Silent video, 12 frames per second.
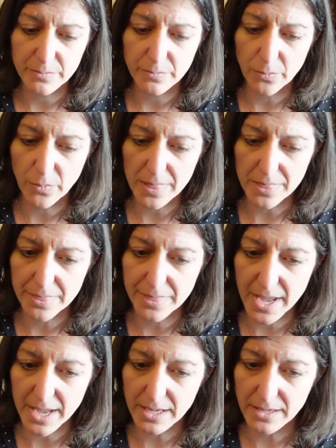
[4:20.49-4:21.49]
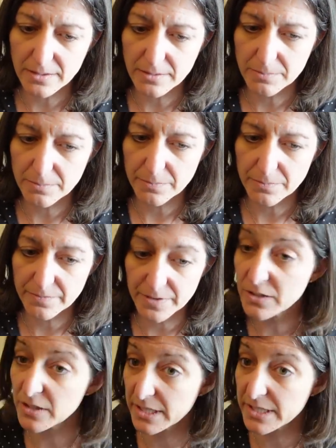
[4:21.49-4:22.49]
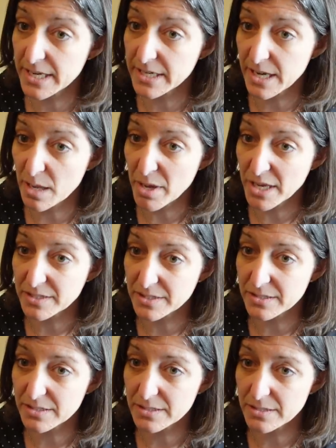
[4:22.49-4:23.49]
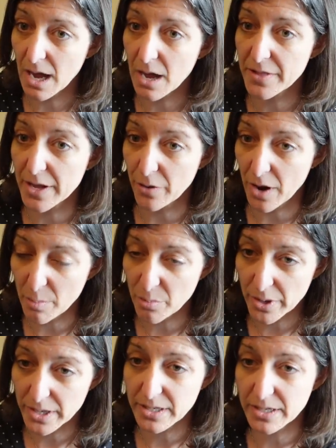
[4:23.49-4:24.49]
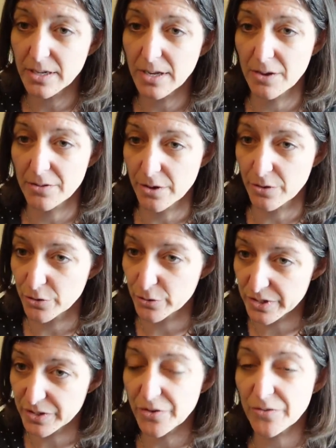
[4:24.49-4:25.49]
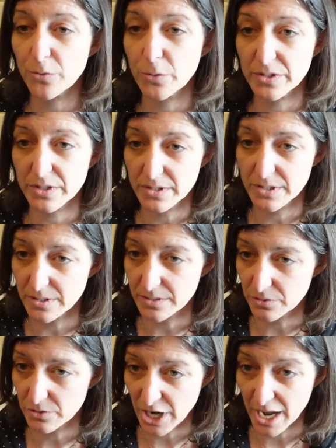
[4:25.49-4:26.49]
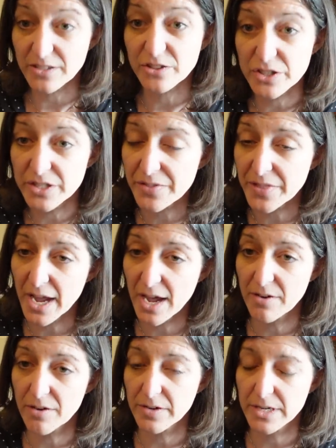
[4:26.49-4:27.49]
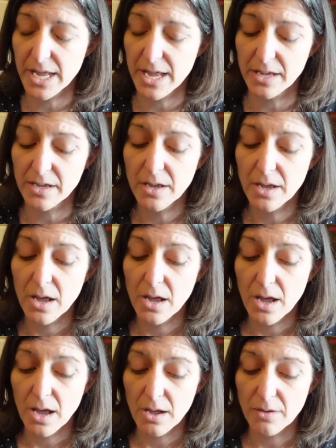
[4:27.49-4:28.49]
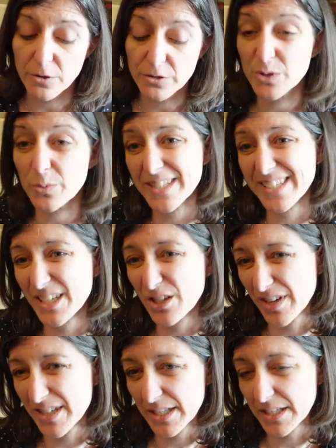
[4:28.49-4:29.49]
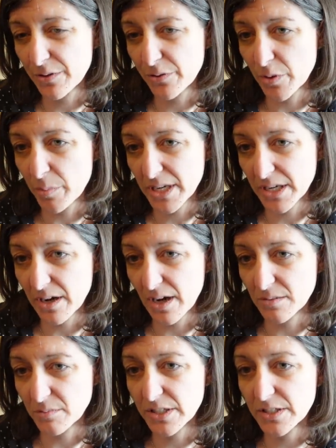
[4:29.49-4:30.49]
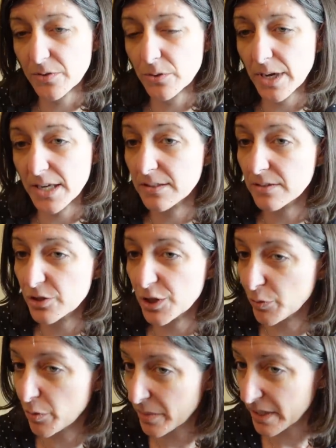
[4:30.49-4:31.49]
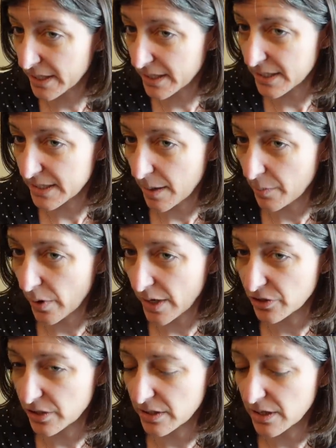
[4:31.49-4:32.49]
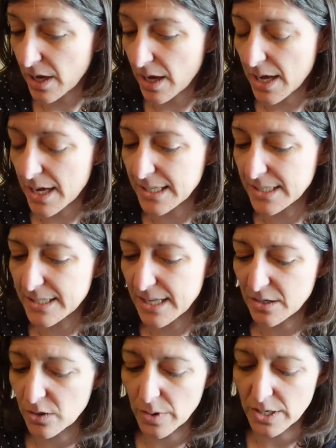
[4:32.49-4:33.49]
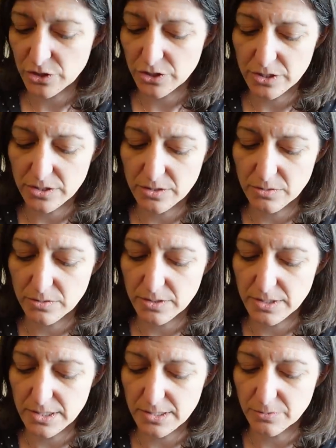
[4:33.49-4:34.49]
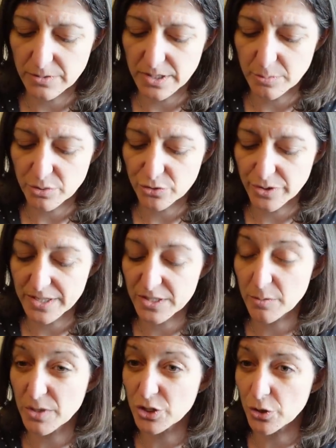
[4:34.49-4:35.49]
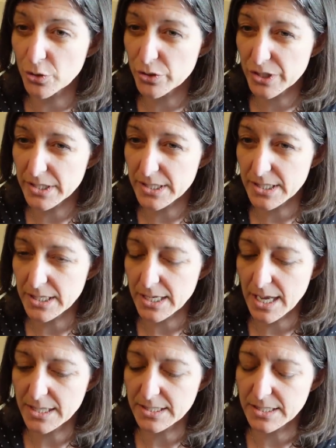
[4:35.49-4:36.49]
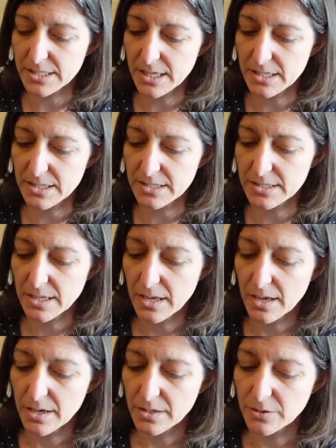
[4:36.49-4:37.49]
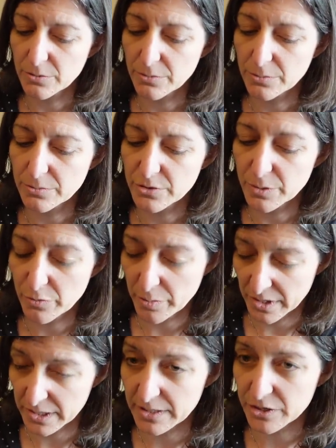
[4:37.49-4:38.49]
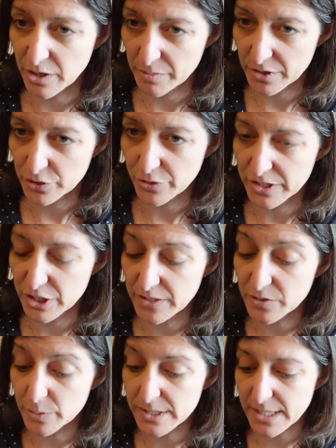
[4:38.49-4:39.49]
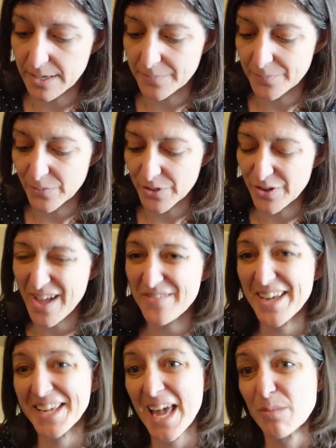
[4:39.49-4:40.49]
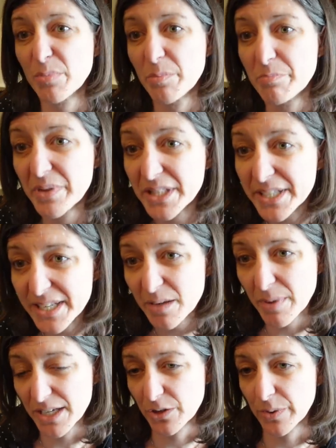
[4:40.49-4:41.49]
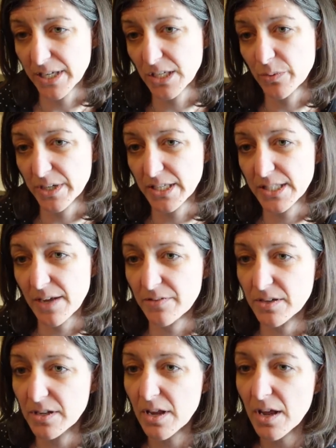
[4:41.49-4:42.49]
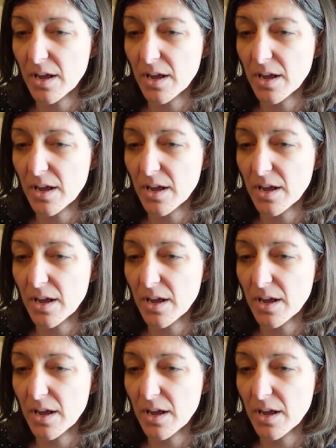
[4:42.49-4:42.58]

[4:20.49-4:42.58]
what they feel on a day-to-day basis, how they are operating, how they are using their forces, the challenges that they have every day, versus what's getting translated through the Pentagon. Because if you ask General Milley the same question, it's not a question that really portrays so much urgency as it does, you know, General Milley, the chairman of the Joint Chiefs, would say, well, they'll have that capability by 2027.